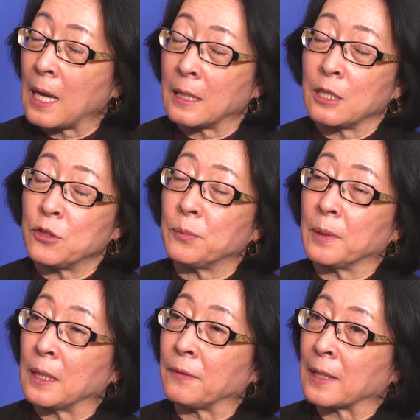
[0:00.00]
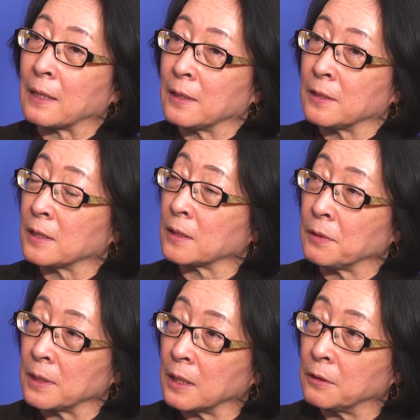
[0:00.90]
And I do believe that this is a
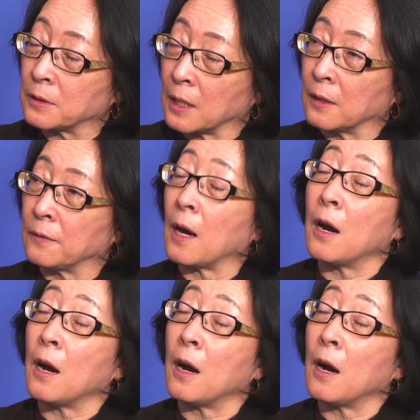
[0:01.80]
result of